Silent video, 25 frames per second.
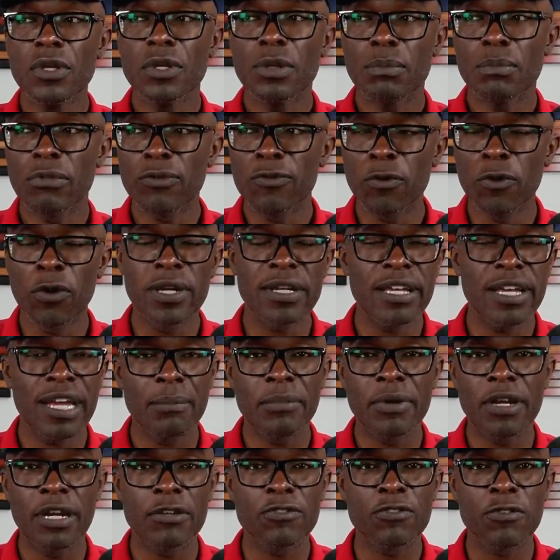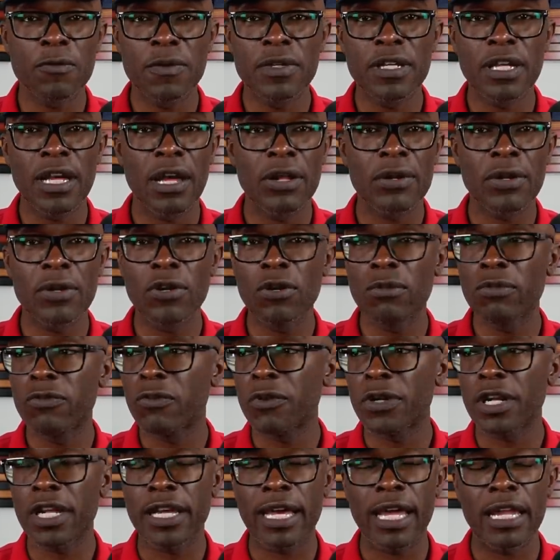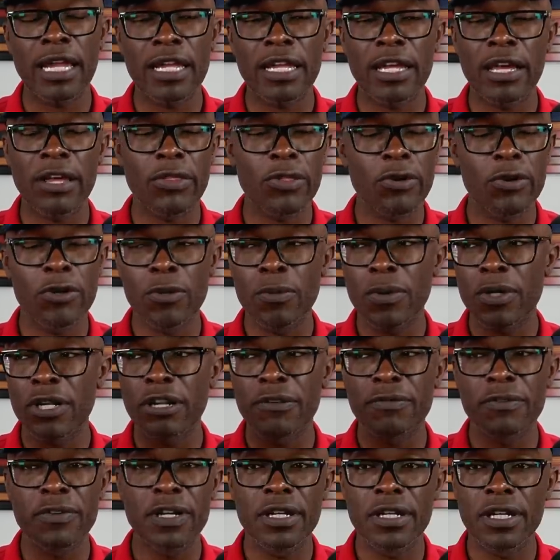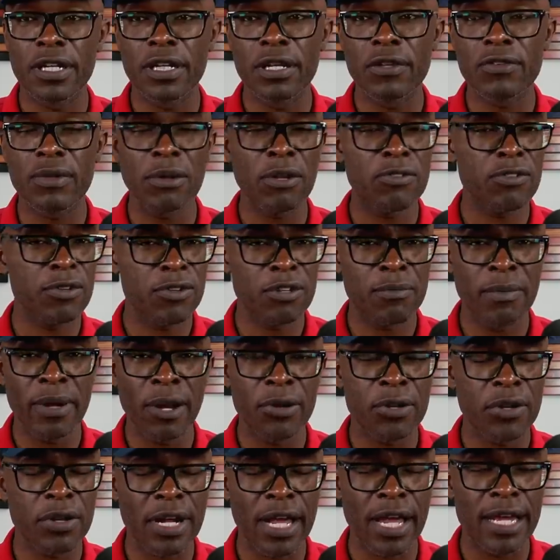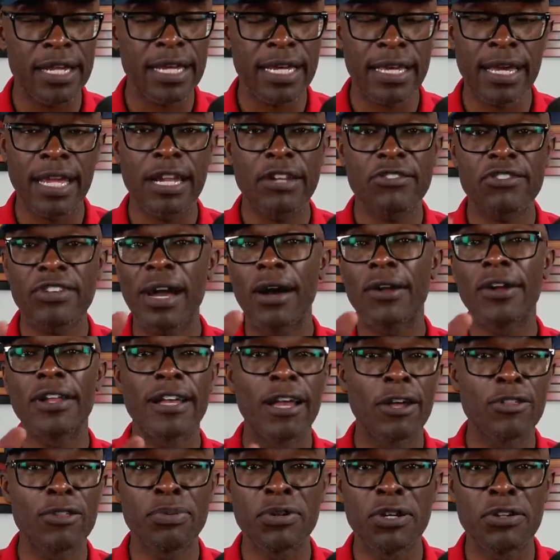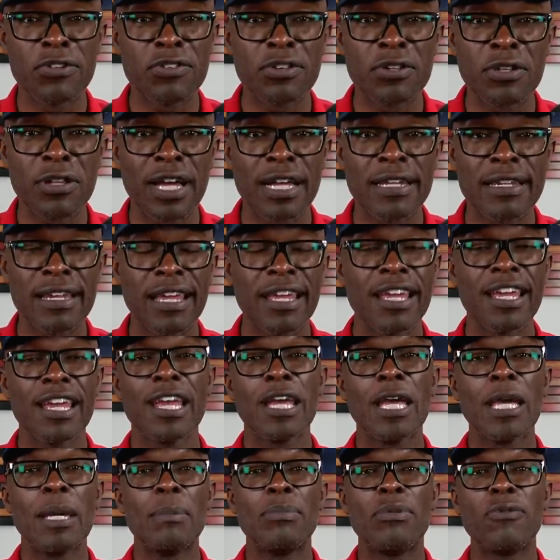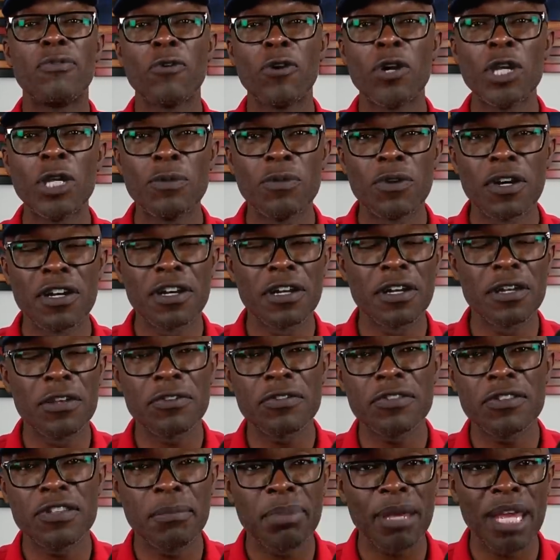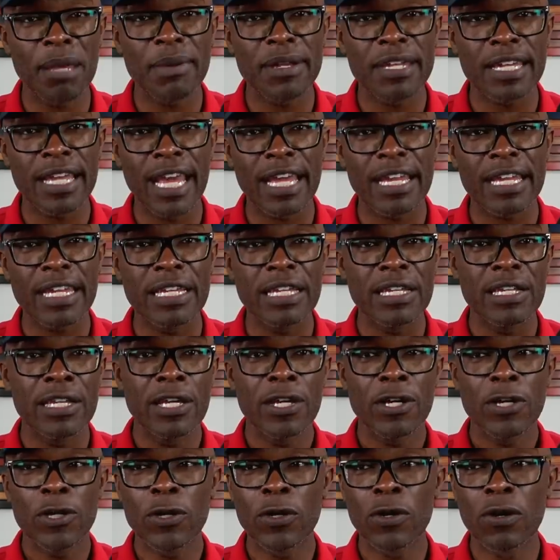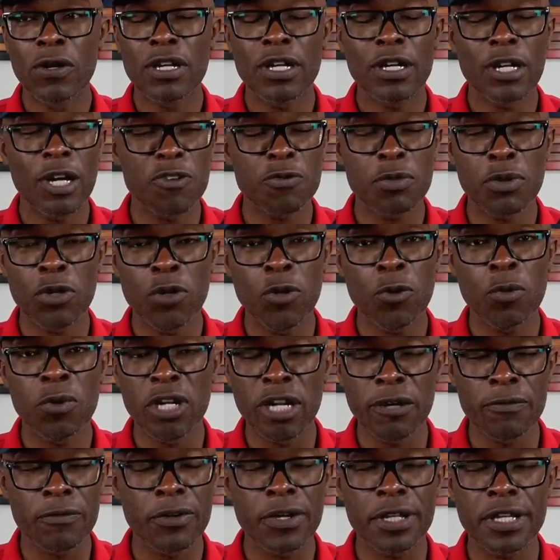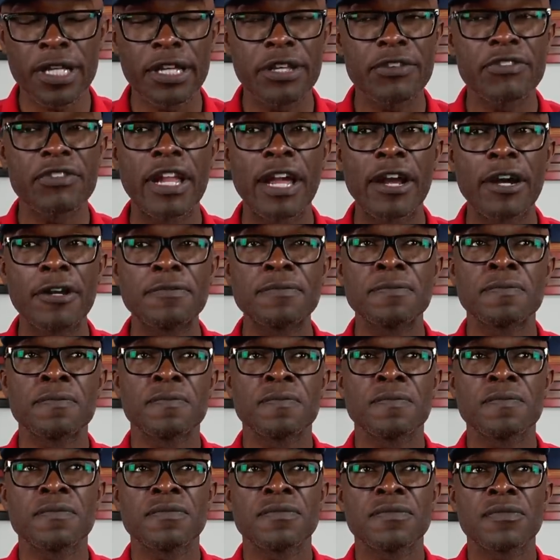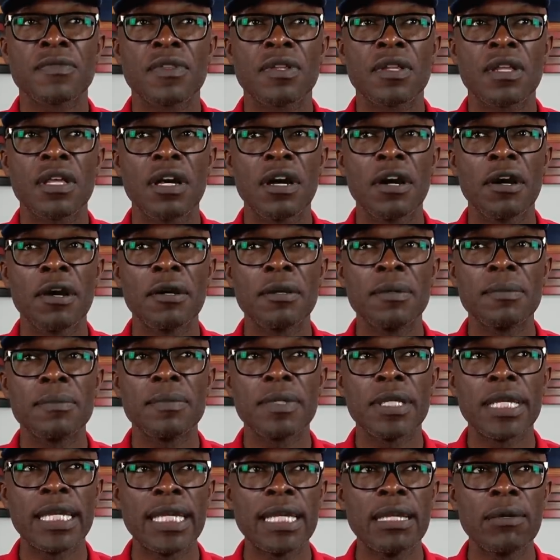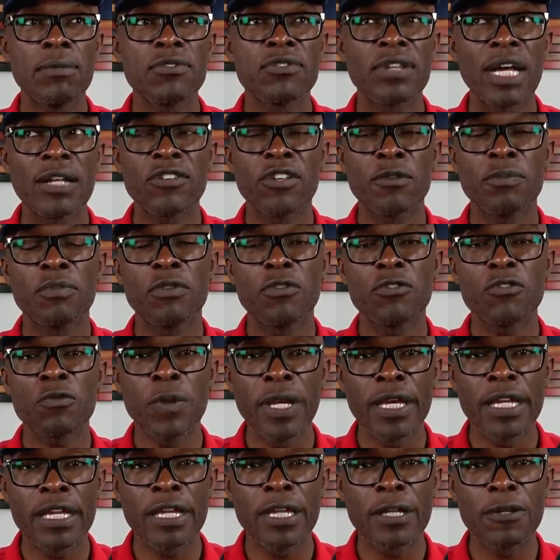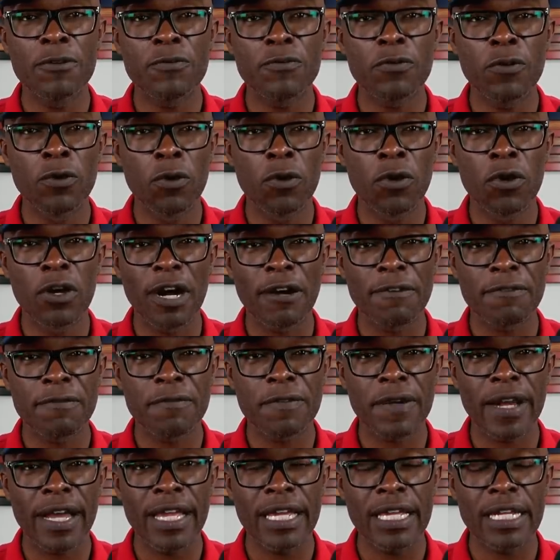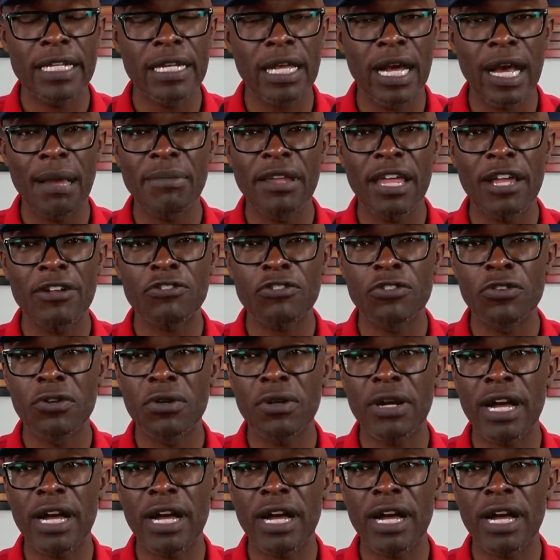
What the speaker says: before he got married to Rihanna, before they got together or whatever it is, I'm not sure if they're married or not. They got a child together, put it to you like that. Before he was the baby daddy or the husband or whatever he is now, he was locked up in Sweden for a fight. Now, I'm not sure